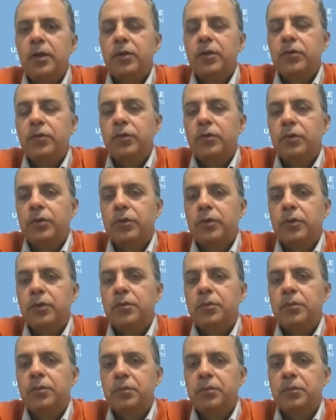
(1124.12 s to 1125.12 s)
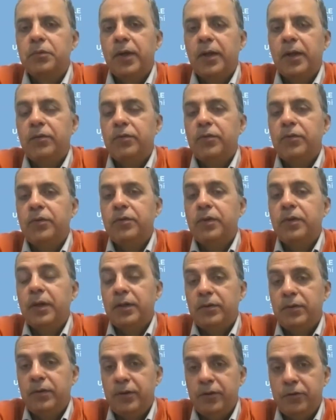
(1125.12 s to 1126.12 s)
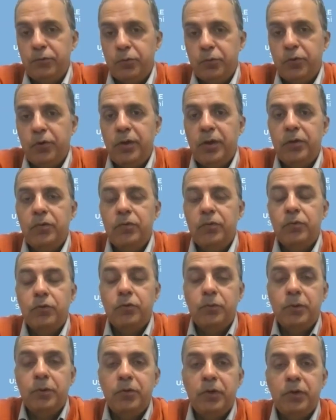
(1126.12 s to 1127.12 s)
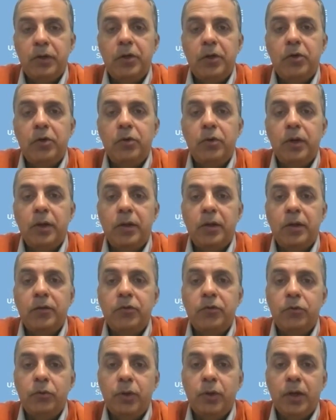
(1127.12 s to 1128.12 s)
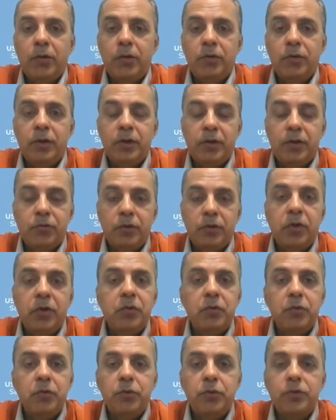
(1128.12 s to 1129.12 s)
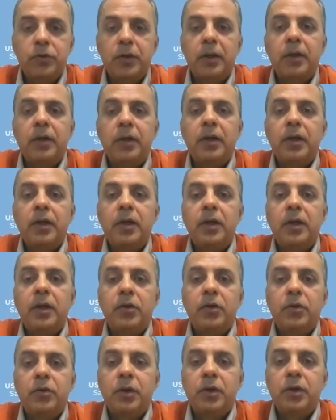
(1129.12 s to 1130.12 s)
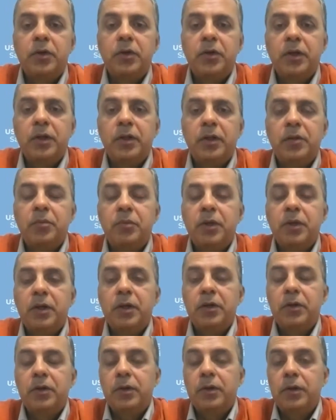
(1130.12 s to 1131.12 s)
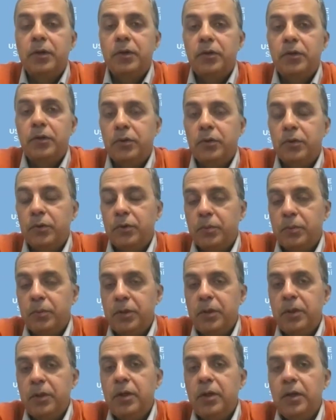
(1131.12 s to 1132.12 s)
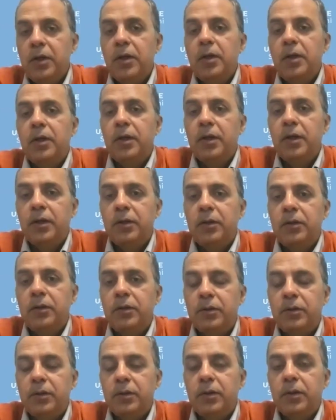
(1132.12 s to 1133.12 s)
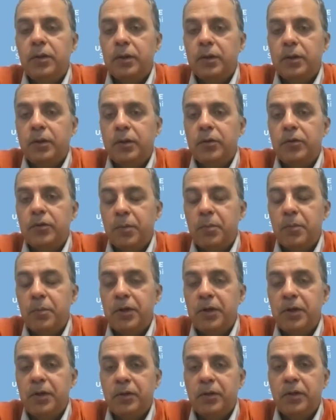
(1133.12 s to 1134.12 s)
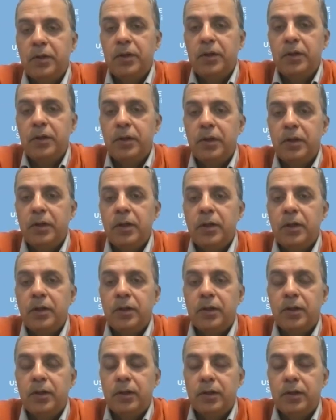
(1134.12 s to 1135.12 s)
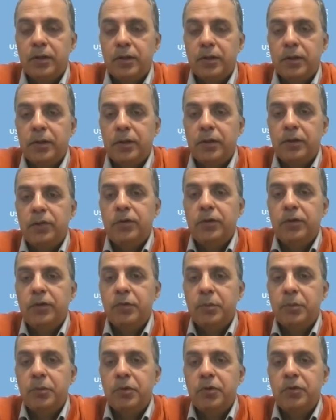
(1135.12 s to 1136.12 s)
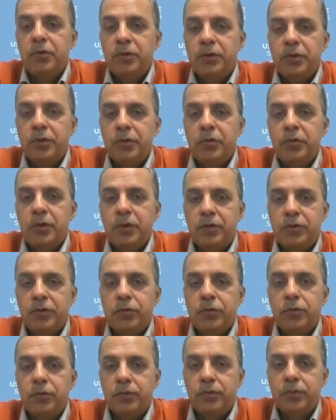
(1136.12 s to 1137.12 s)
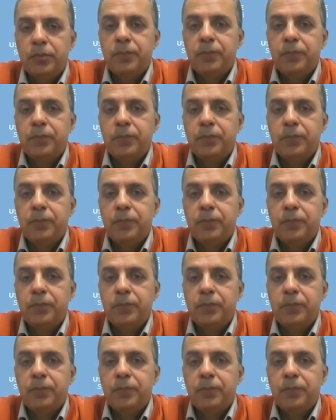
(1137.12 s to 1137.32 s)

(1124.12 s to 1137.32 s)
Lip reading: So chances at this point would be very low unless you have enough interviews and you can tell them that you're going to be in submitting the ECFMG certificate soon.